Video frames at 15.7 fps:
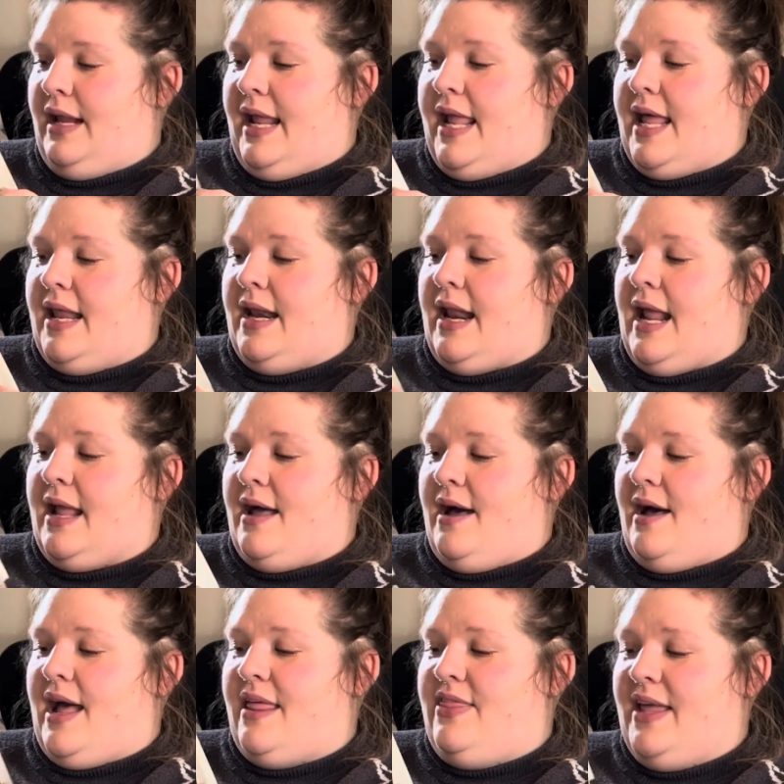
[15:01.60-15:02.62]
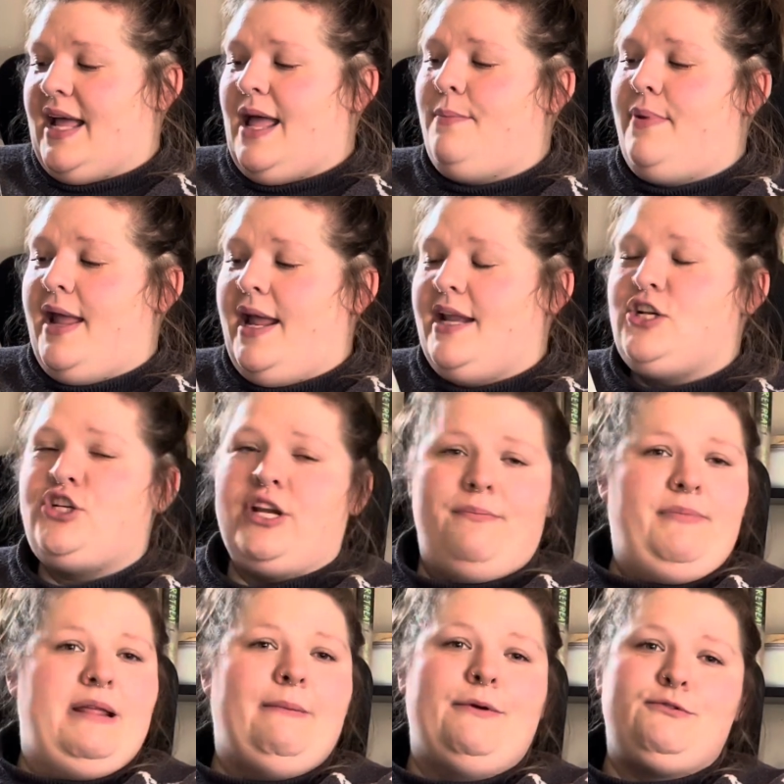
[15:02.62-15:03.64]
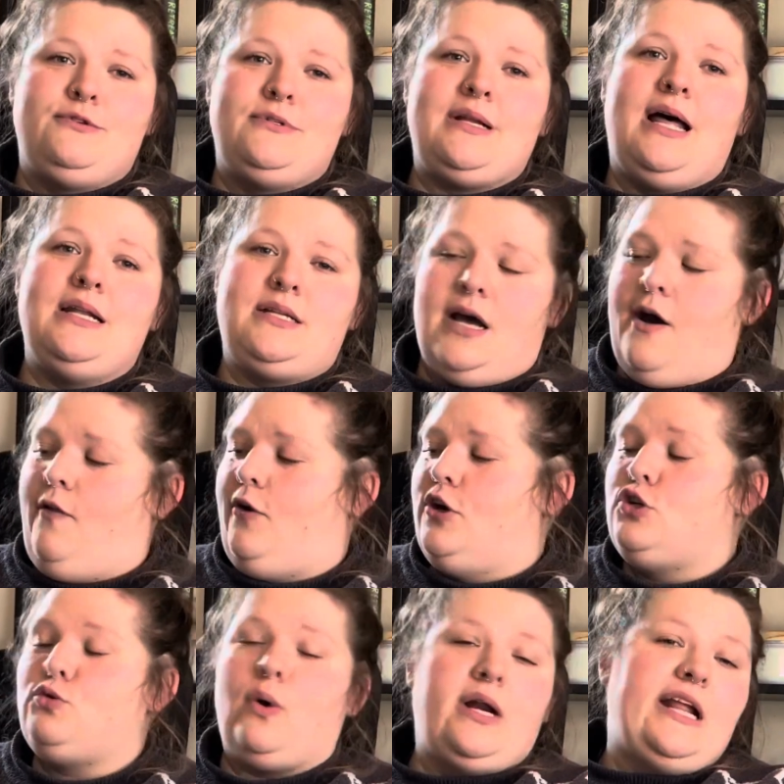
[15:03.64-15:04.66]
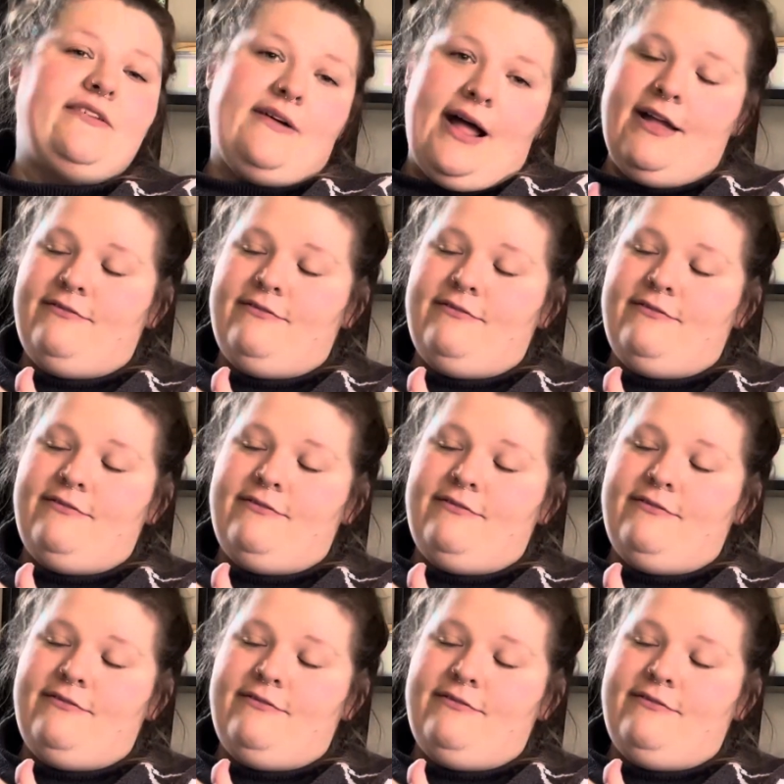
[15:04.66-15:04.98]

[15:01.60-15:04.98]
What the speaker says: and I think I paid shipping, which was $1.25.